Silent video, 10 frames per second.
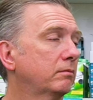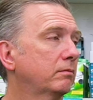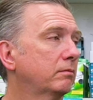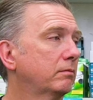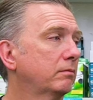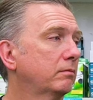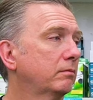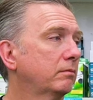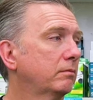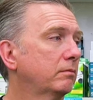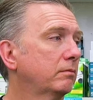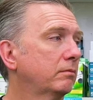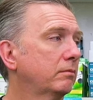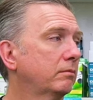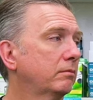
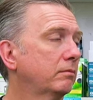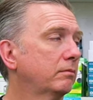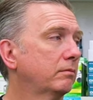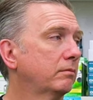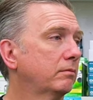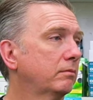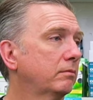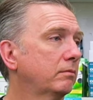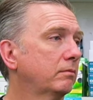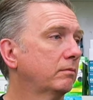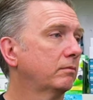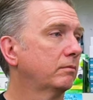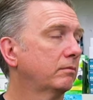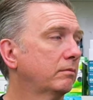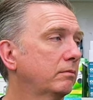
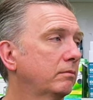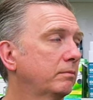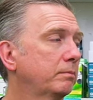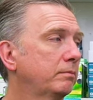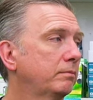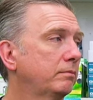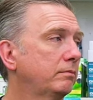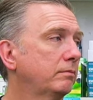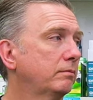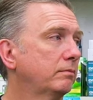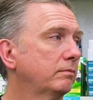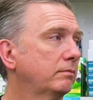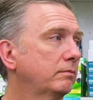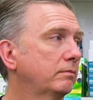(silent)